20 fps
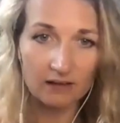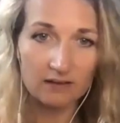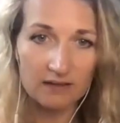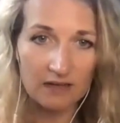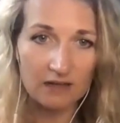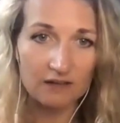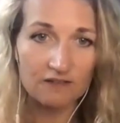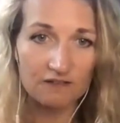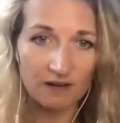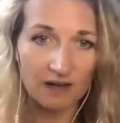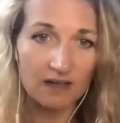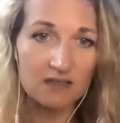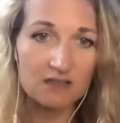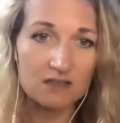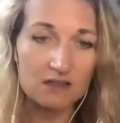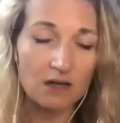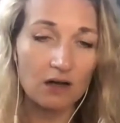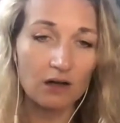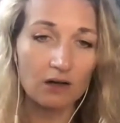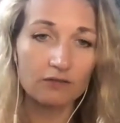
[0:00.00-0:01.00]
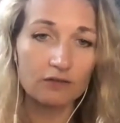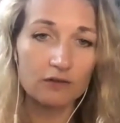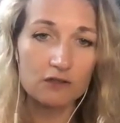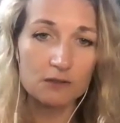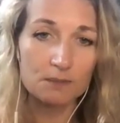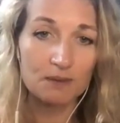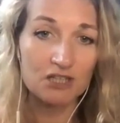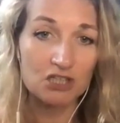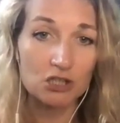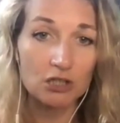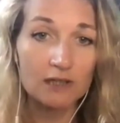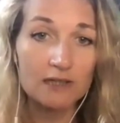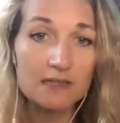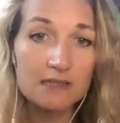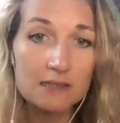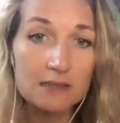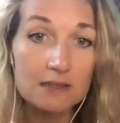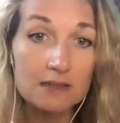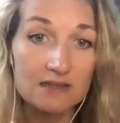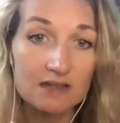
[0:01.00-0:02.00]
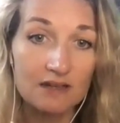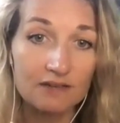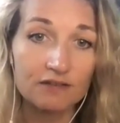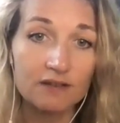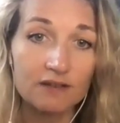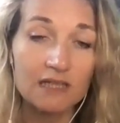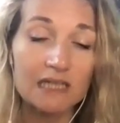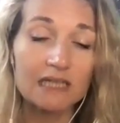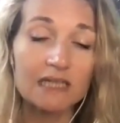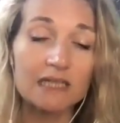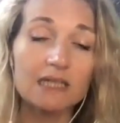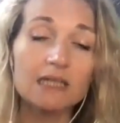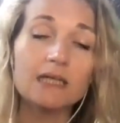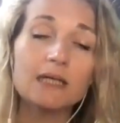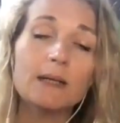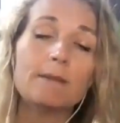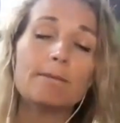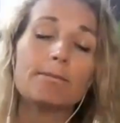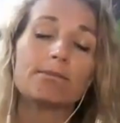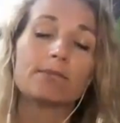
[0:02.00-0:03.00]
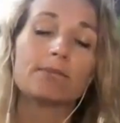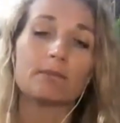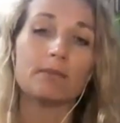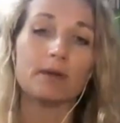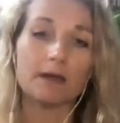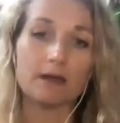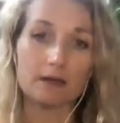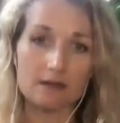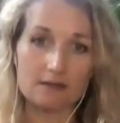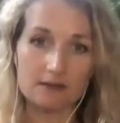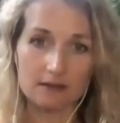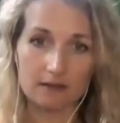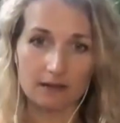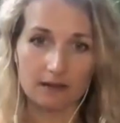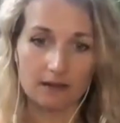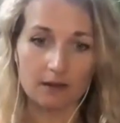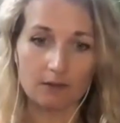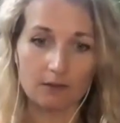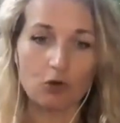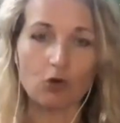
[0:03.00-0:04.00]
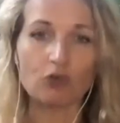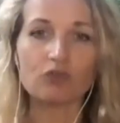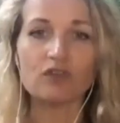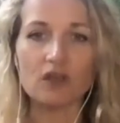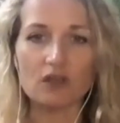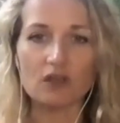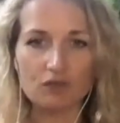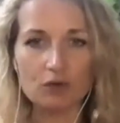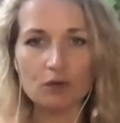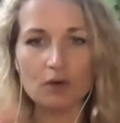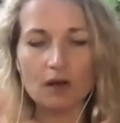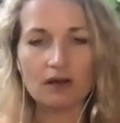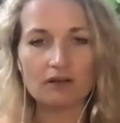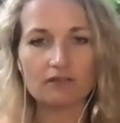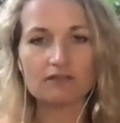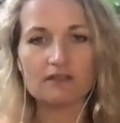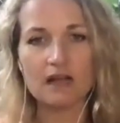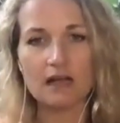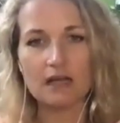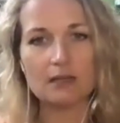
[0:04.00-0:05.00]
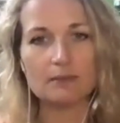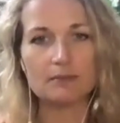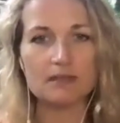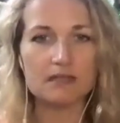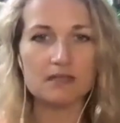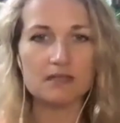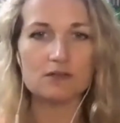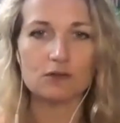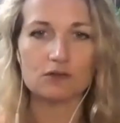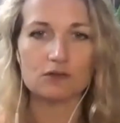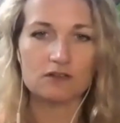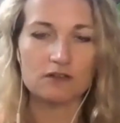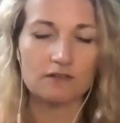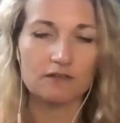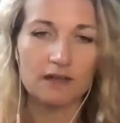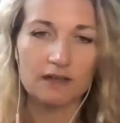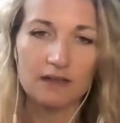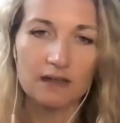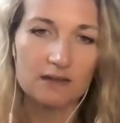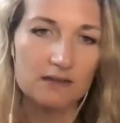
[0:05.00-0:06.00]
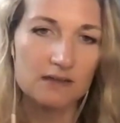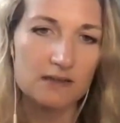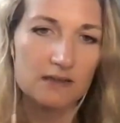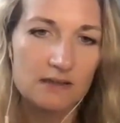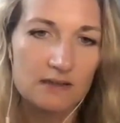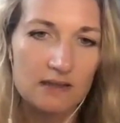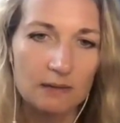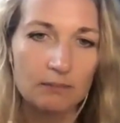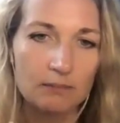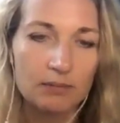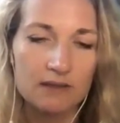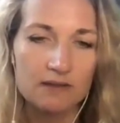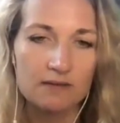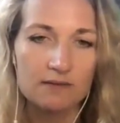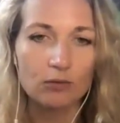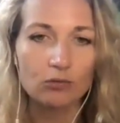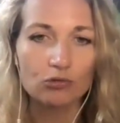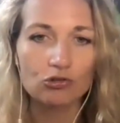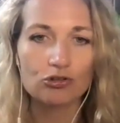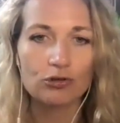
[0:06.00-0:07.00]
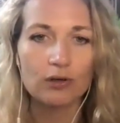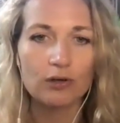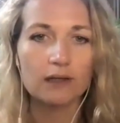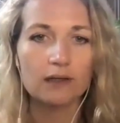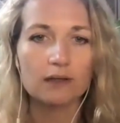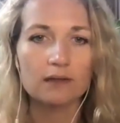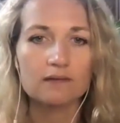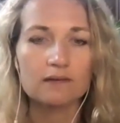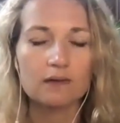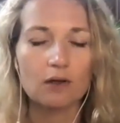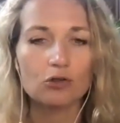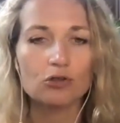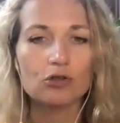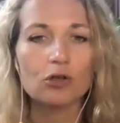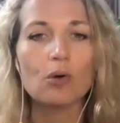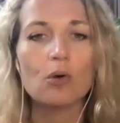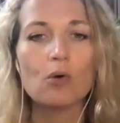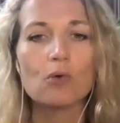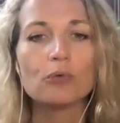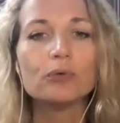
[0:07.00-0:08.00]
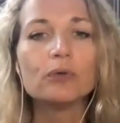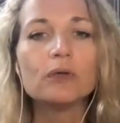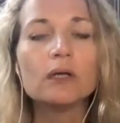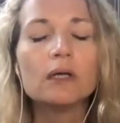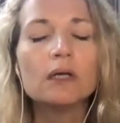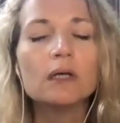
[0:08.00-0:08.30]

advice of a specialist, definitely. But if you have diabetes or stuff like that, it's the same. Please don't try it on your own.